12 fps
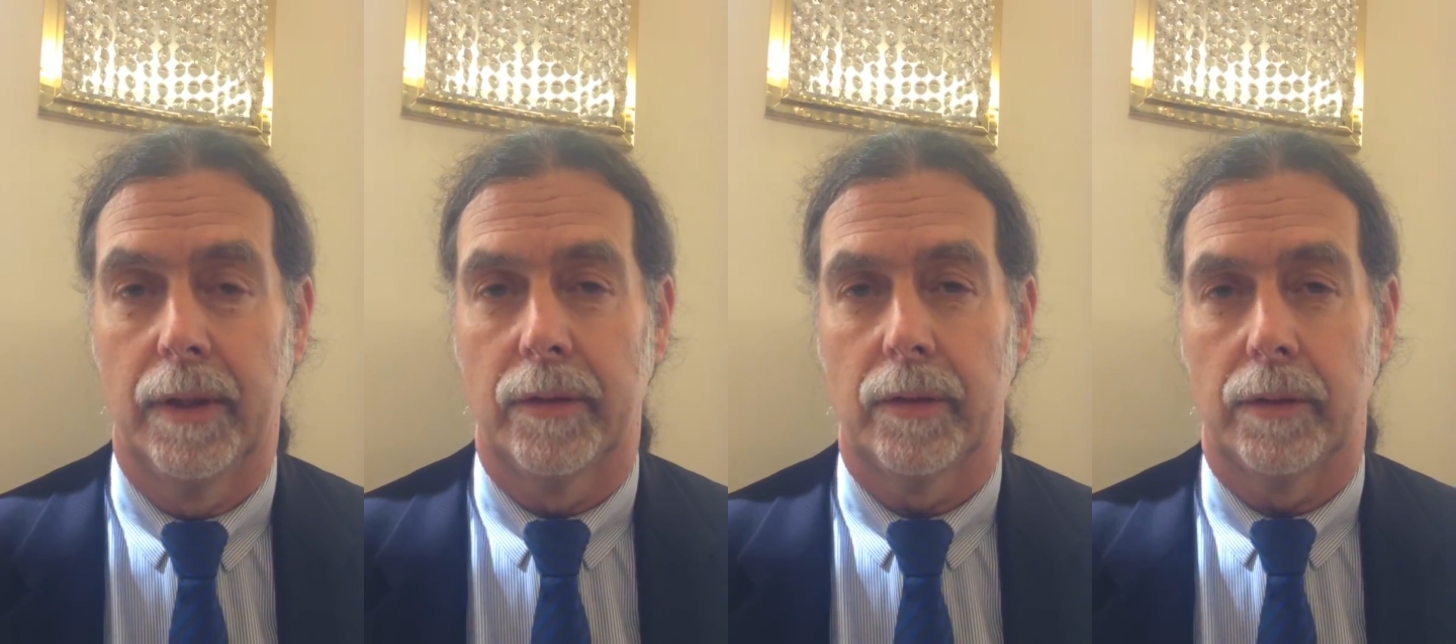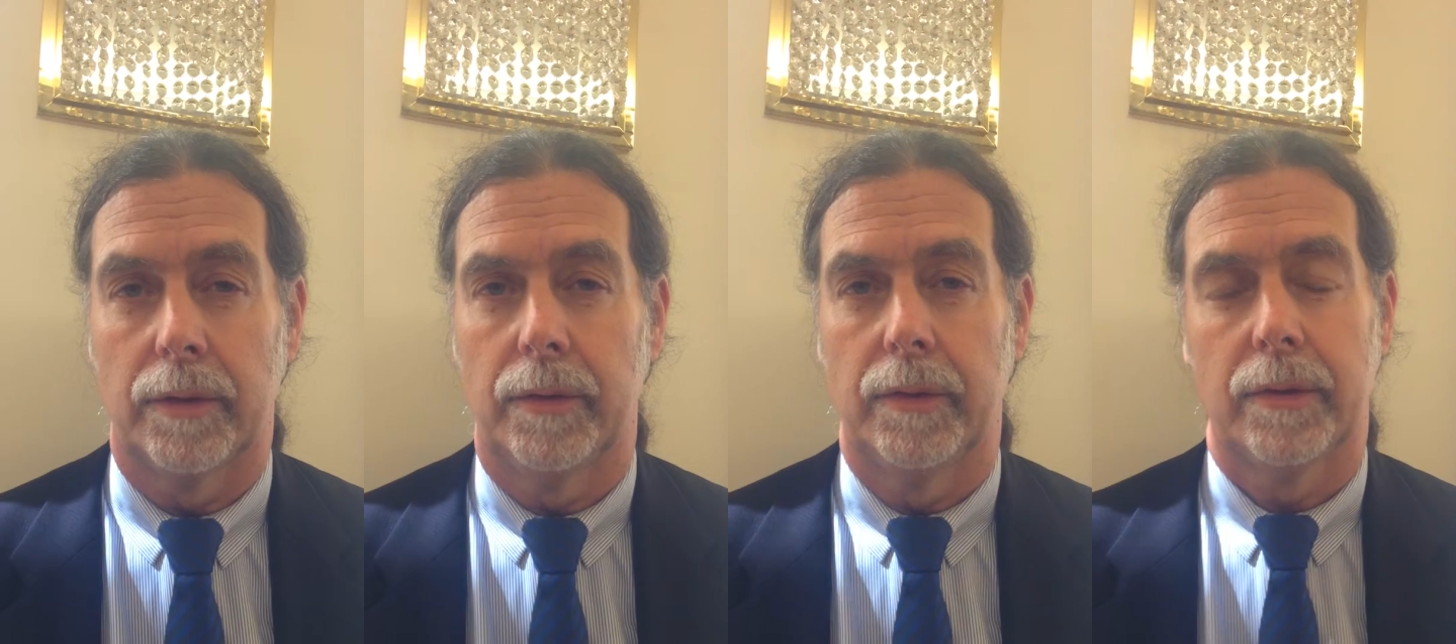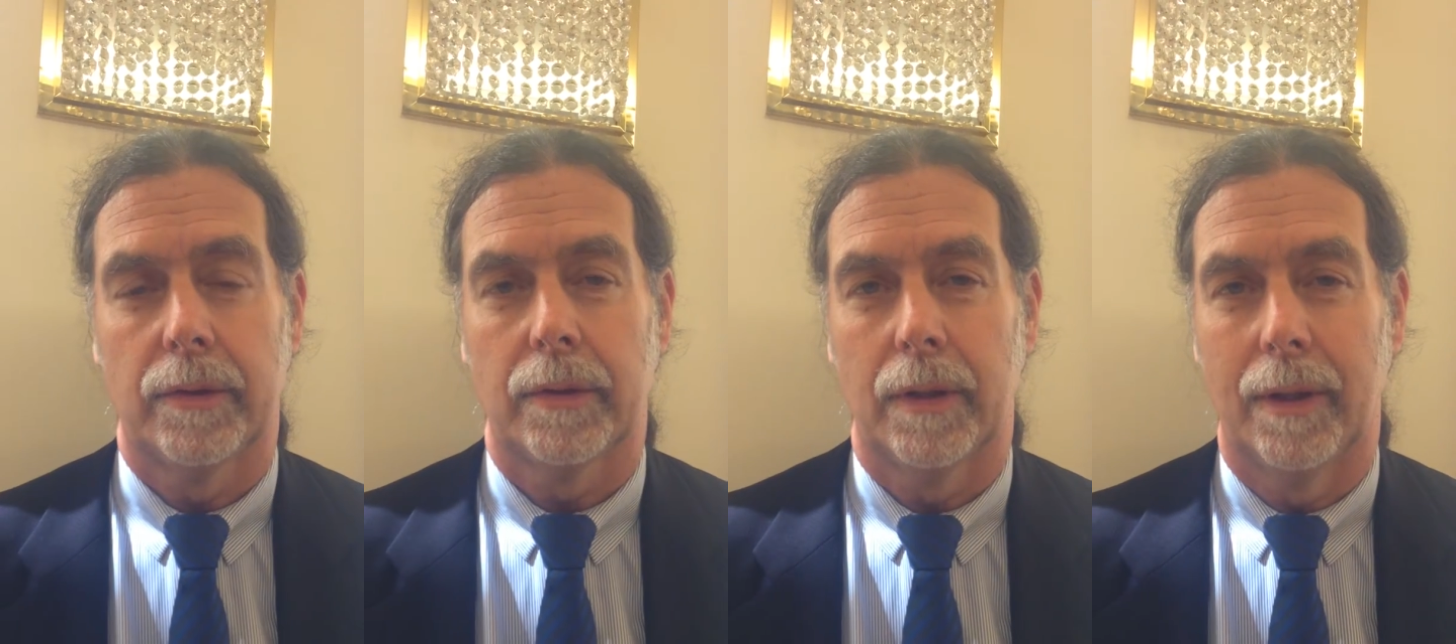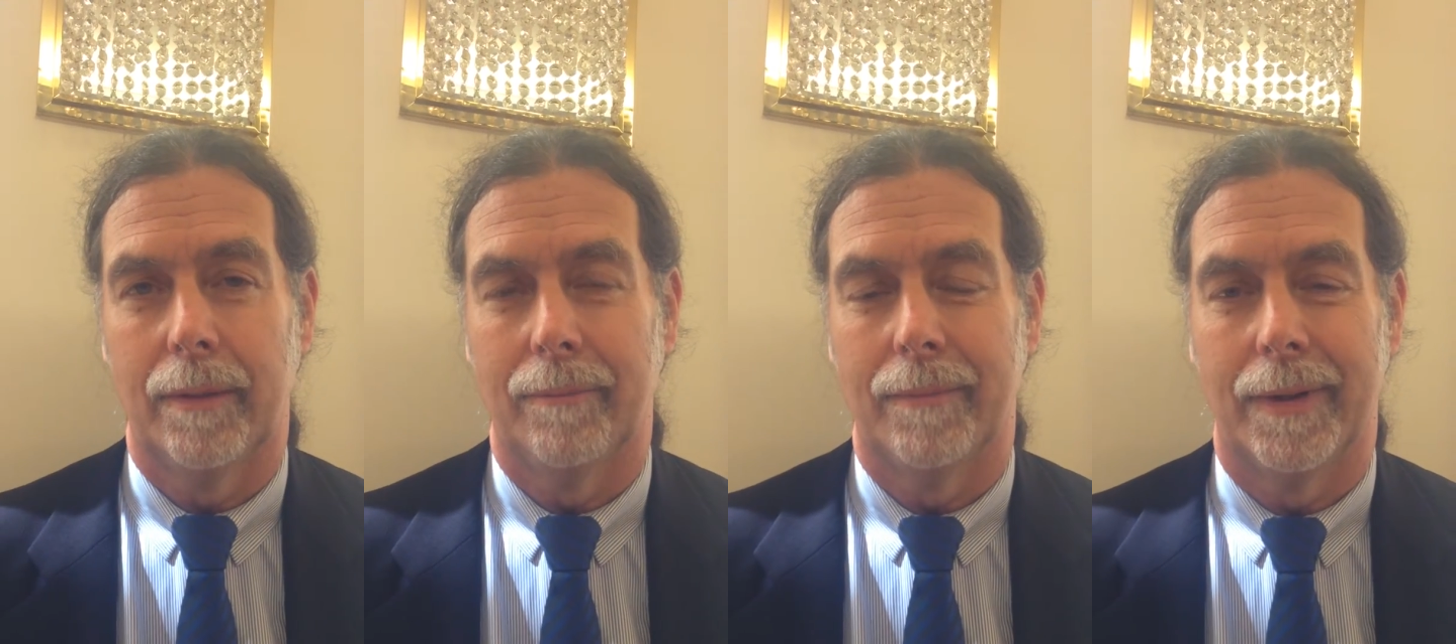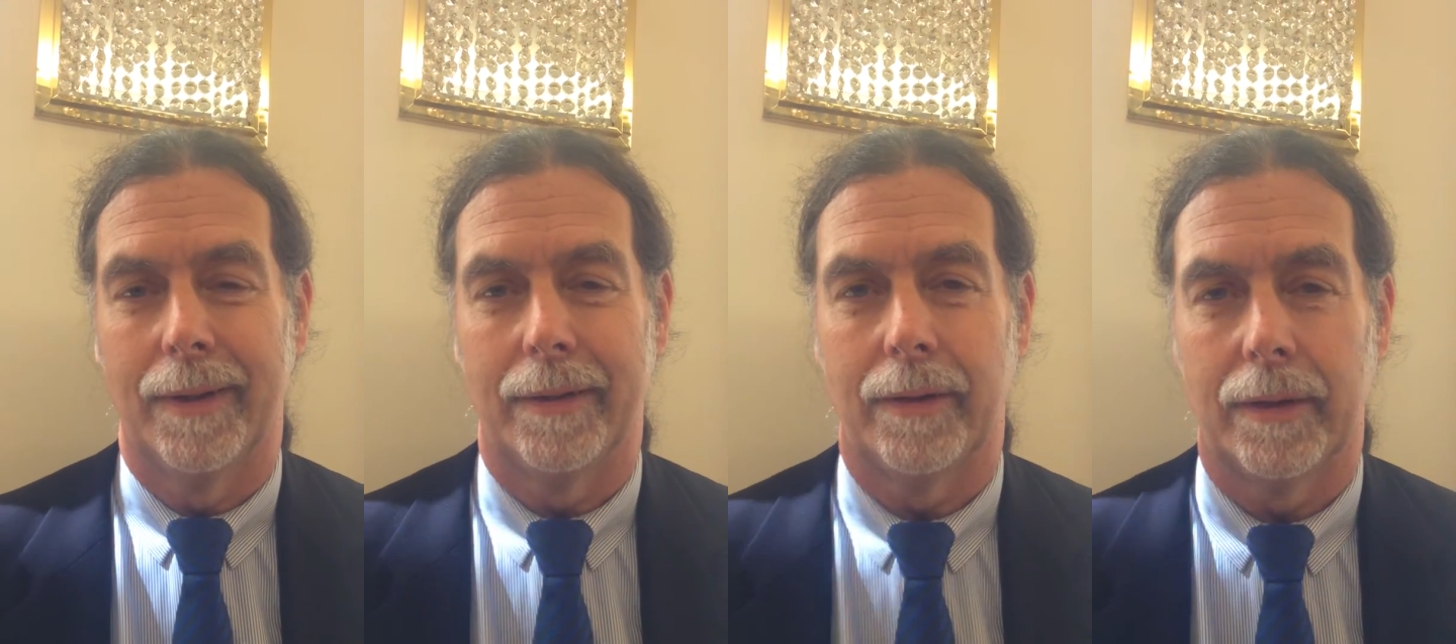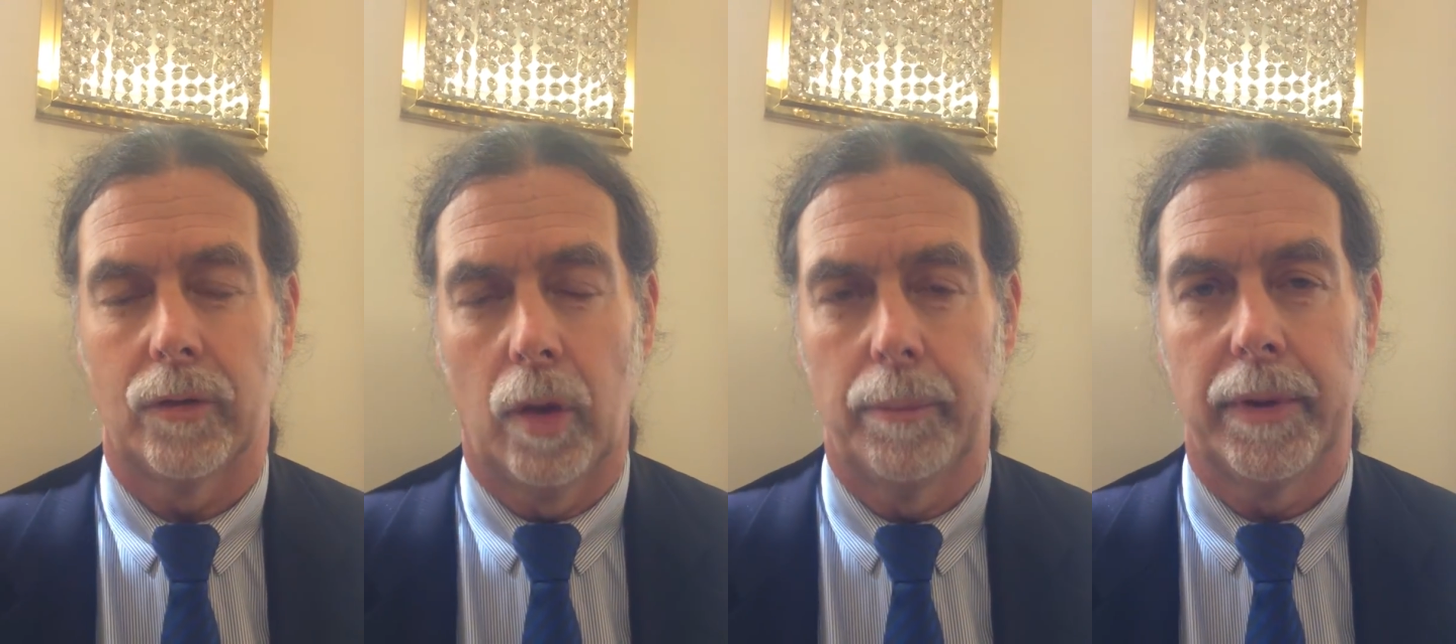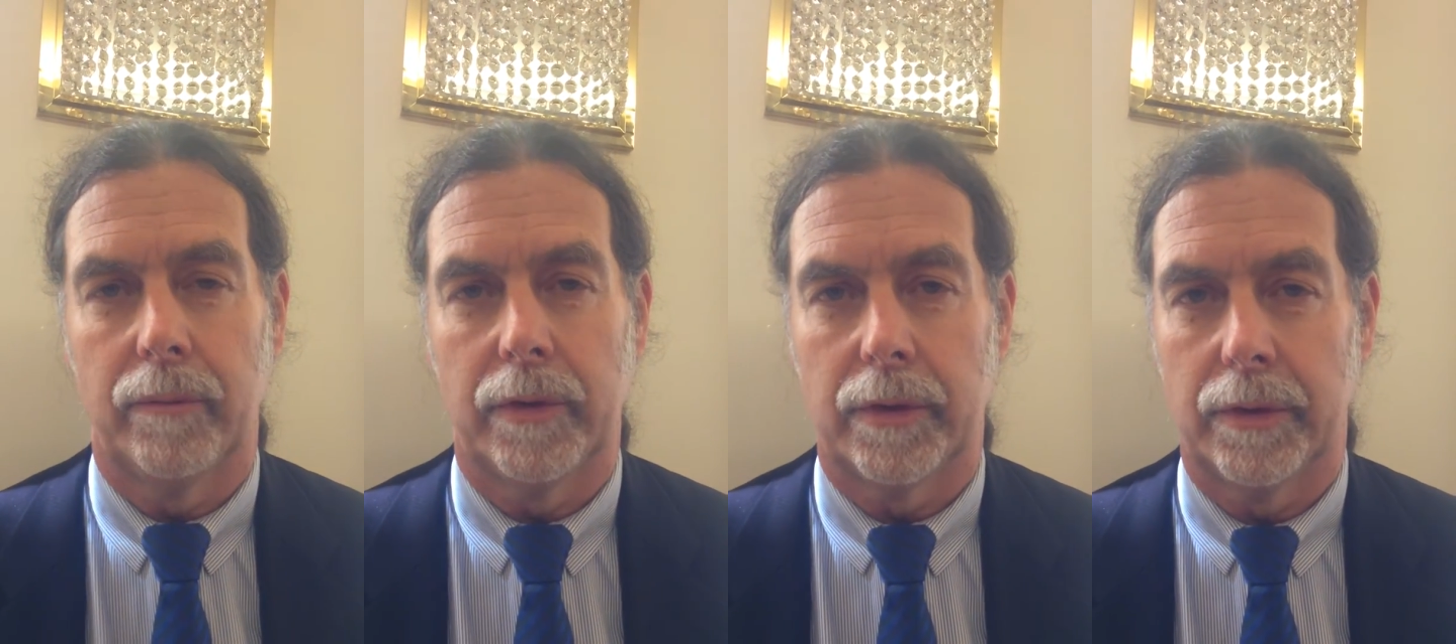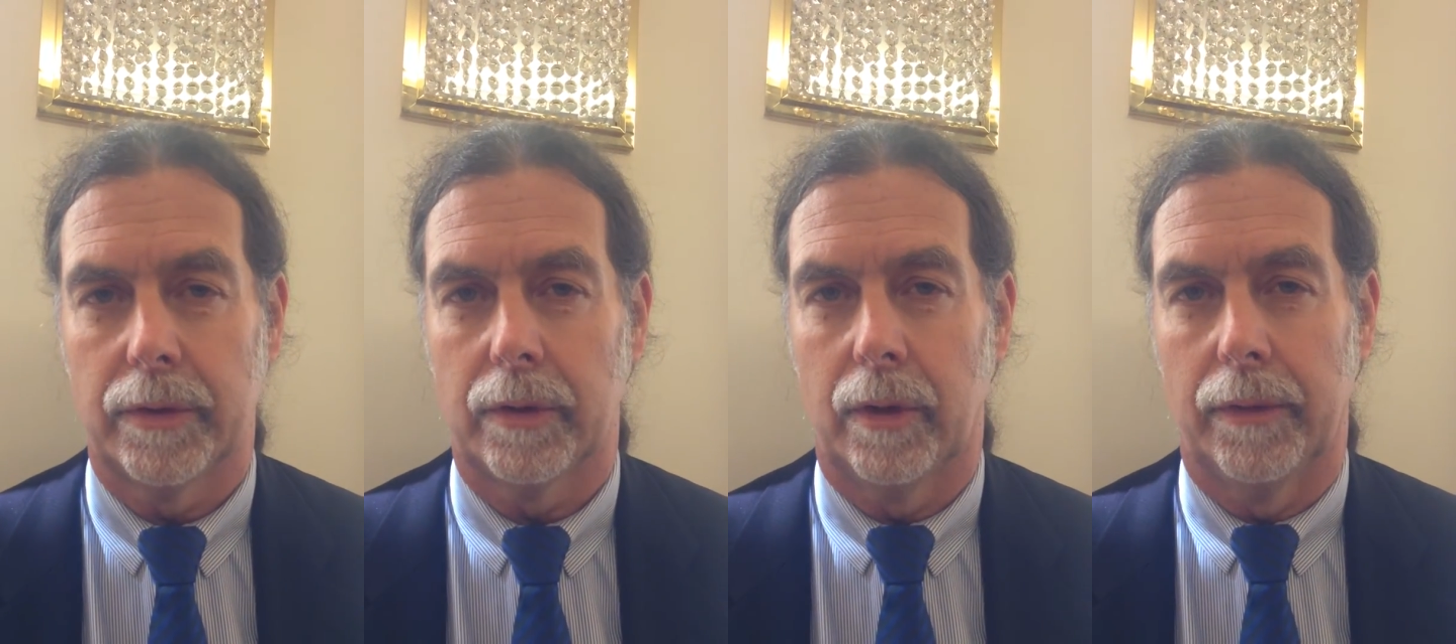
So this is a topic which is